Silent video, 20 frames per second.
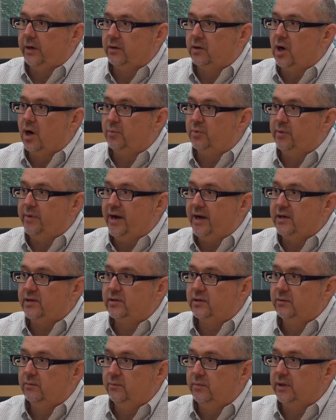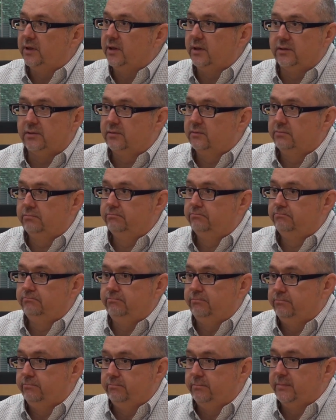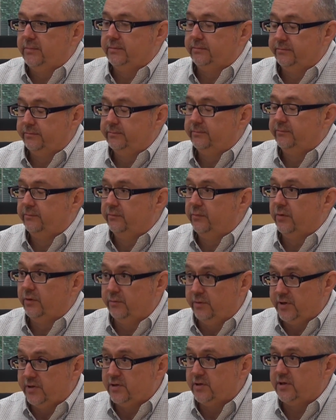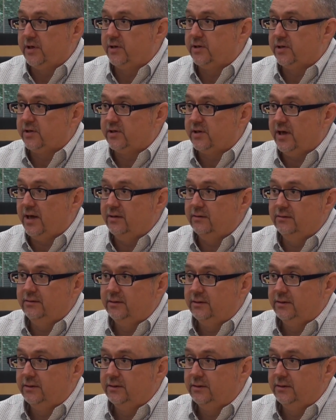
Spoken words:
compromised because for the reasons I just said.